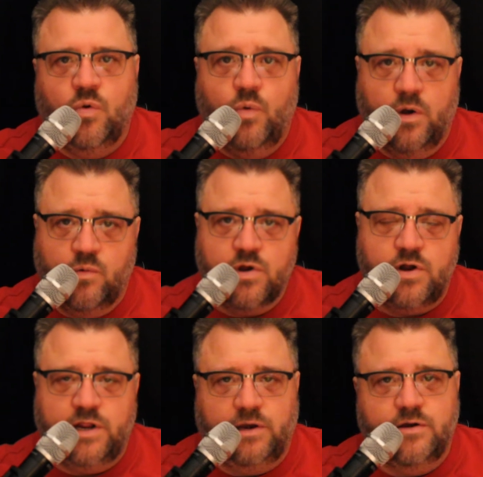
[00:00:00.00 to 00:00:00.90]
where we're
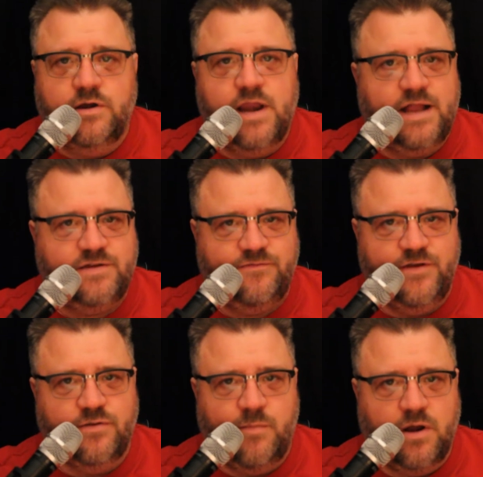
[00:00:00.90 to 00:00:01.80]
going to learn not to
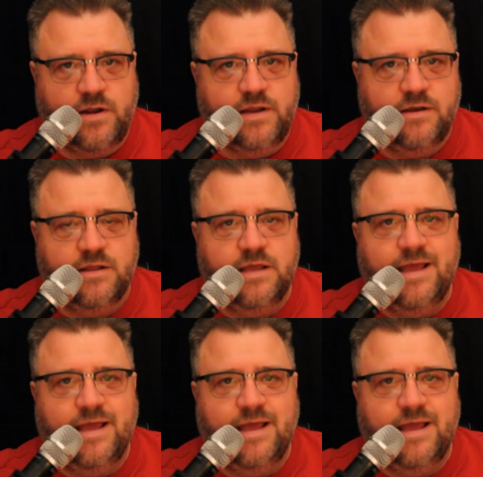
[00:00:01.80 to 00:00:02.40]
fear the market